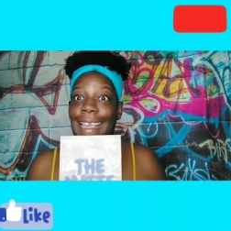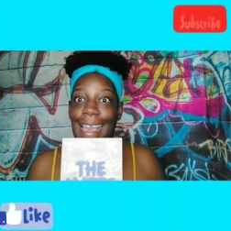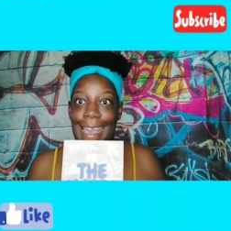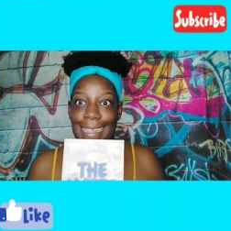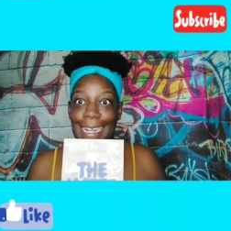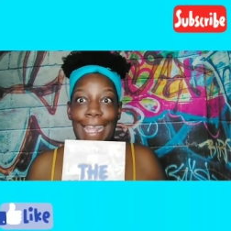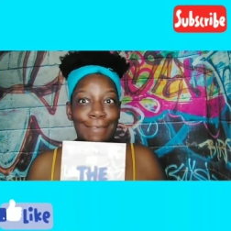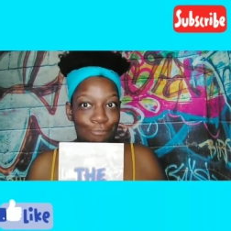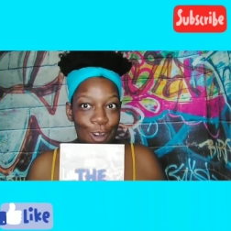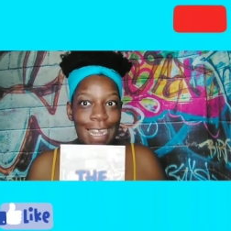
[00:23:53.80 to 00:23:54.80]
got that
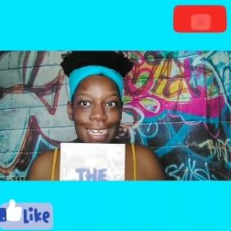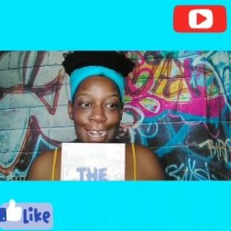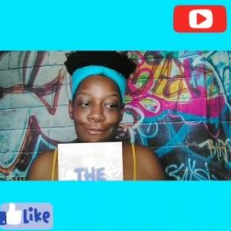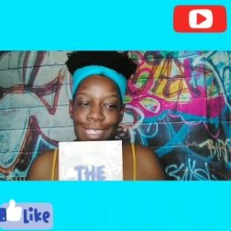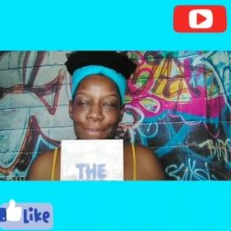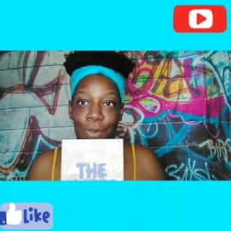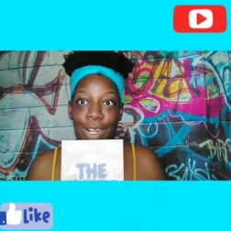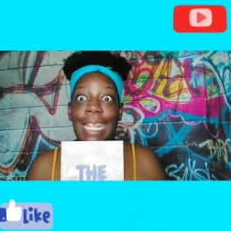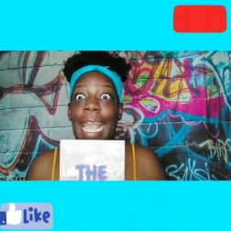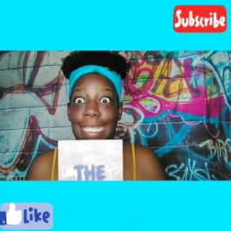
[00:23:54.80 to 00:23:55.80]
I wanted, that I really been
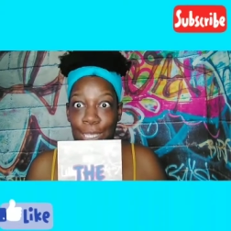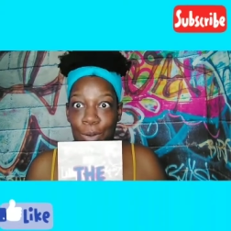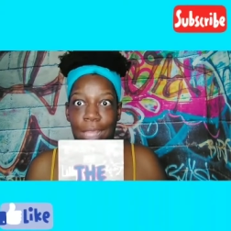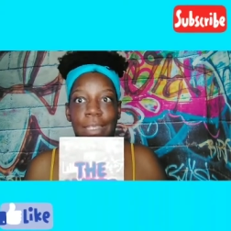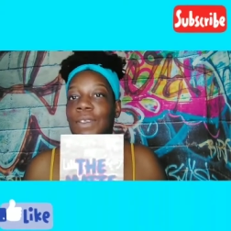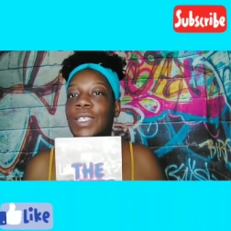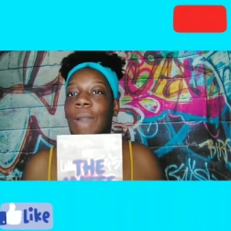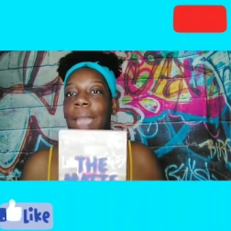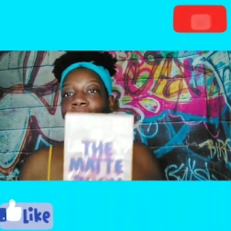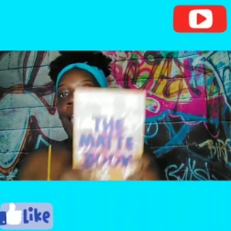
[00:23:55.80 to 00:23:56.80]
wanting, got sold out. So I was so
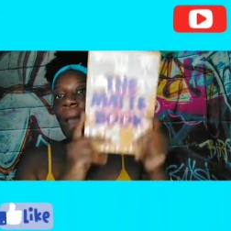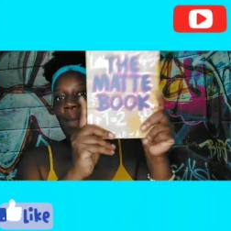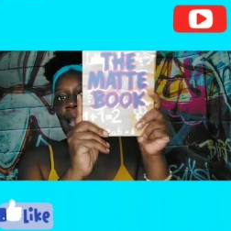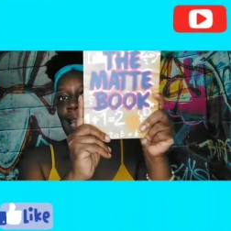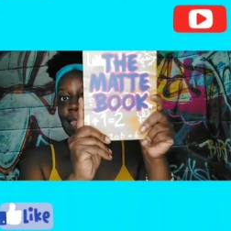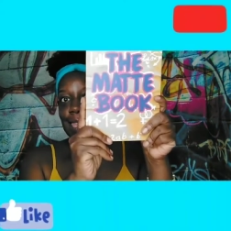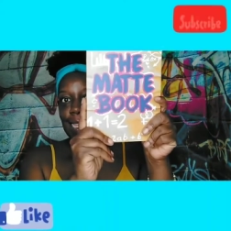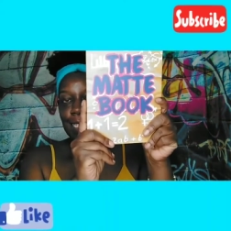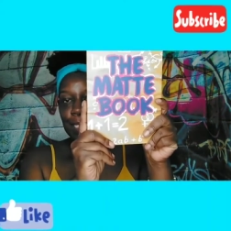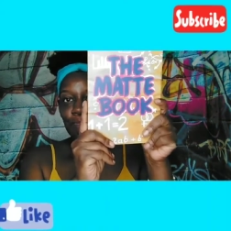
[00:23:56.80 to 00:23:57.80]
happy. But I got
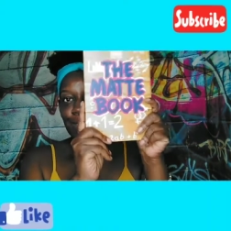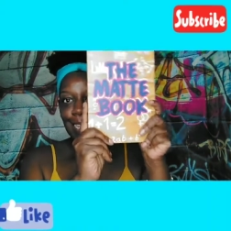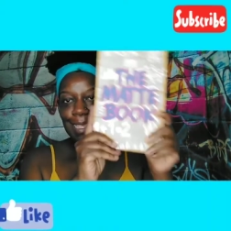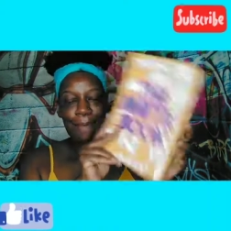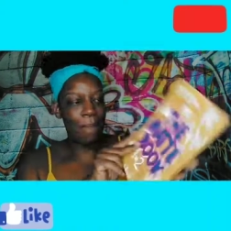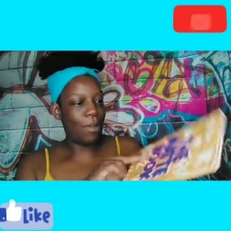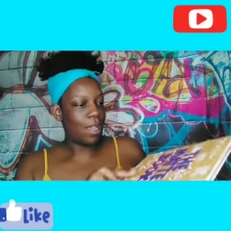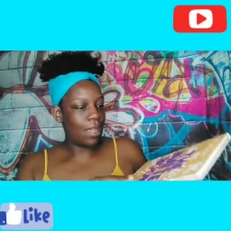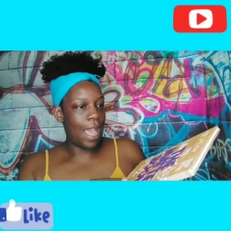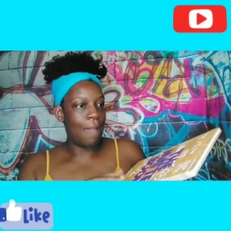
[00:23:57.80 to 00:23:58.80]
this. I got the Matte
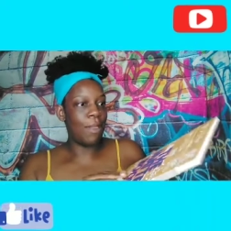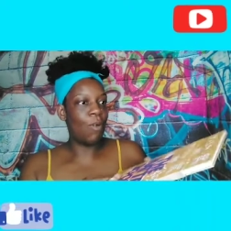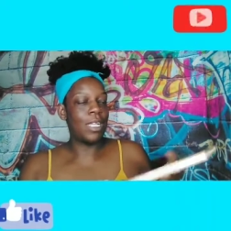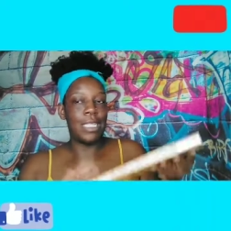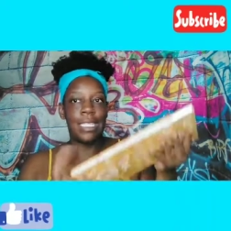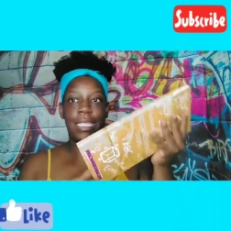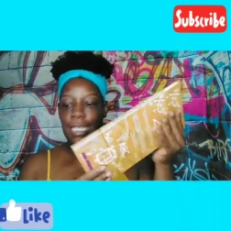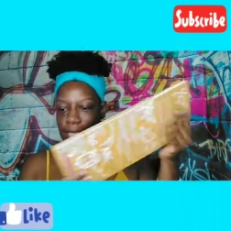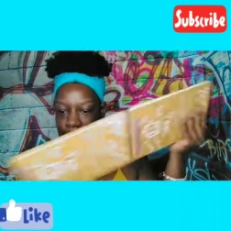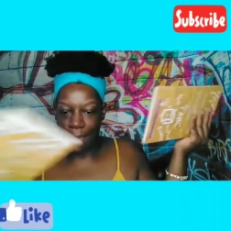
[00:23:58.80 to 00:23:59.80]
Book. I've been wanting this since
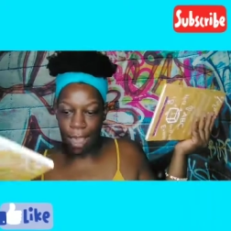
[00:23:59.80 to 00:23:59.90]
this came